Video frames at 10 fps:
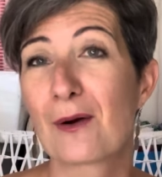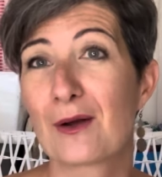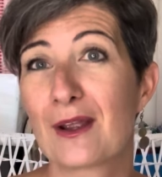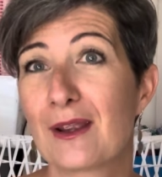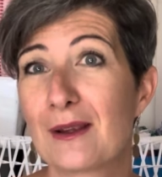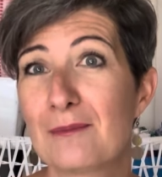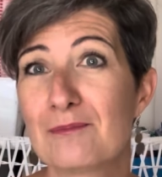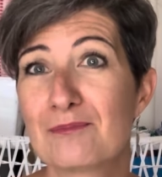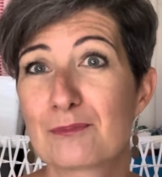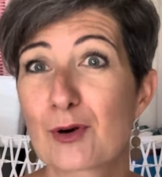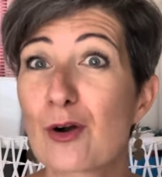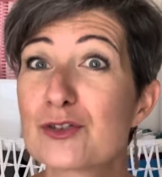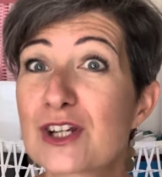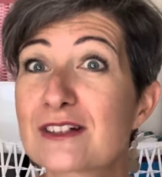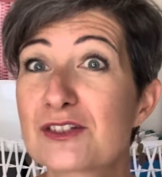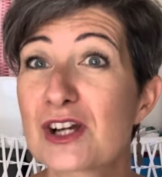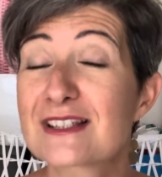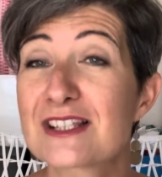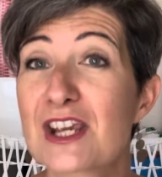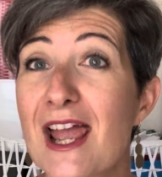a mm, project
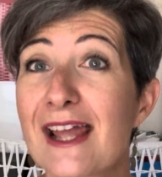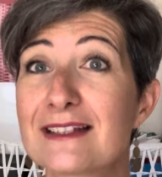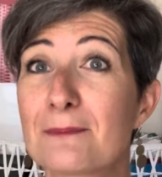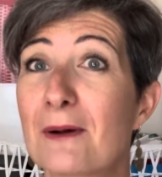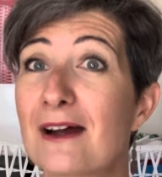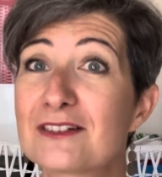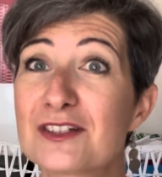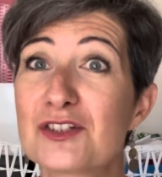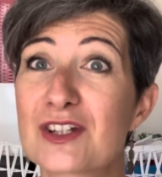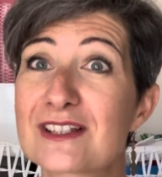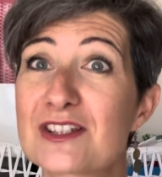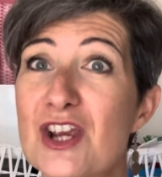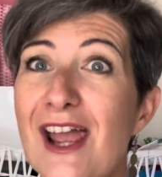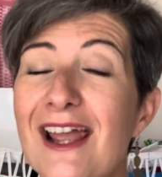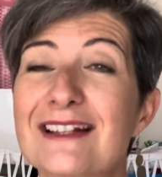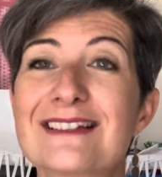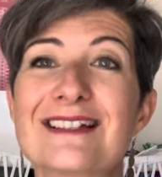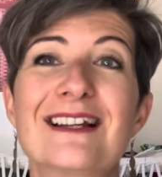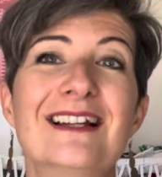just yet, a pattern just yet.